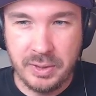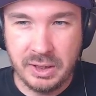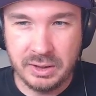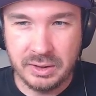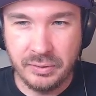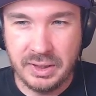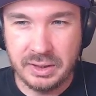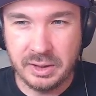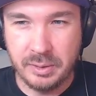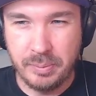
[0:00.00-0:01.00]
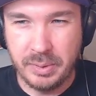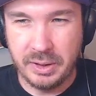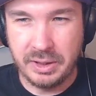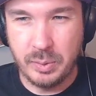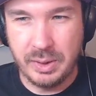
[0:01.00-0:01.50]
because of his
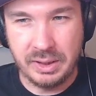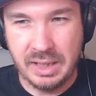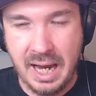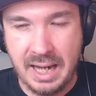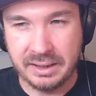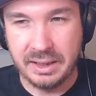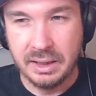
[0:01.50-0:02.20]
ability when attacking.